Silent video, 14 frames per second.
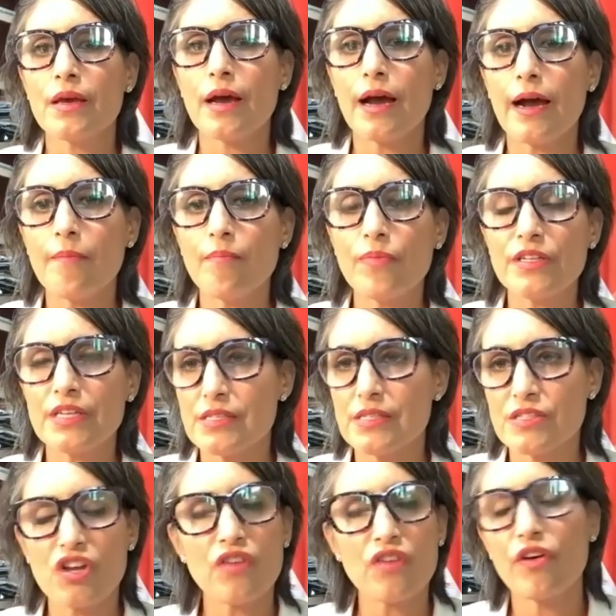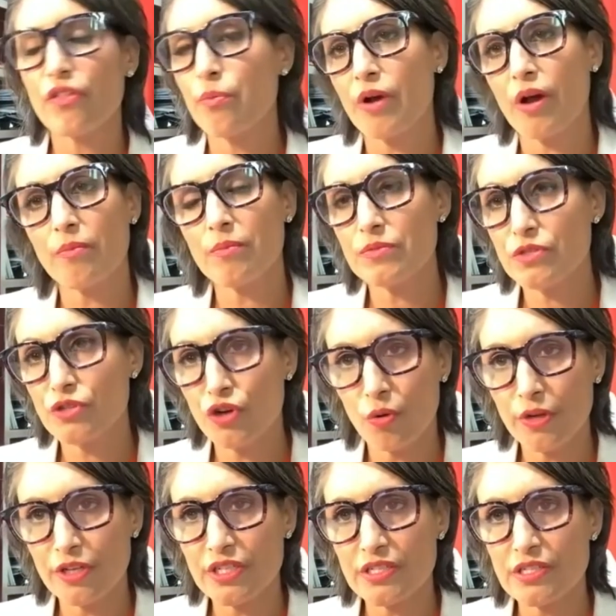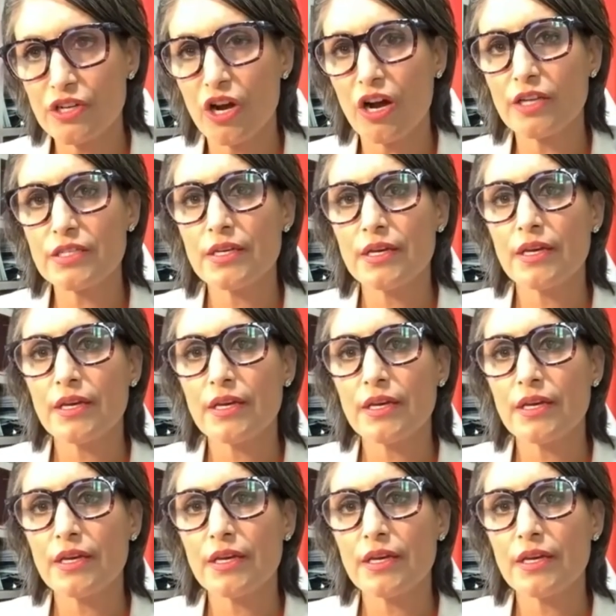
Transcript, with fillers: Um, does it solve all the problems? No, it does not.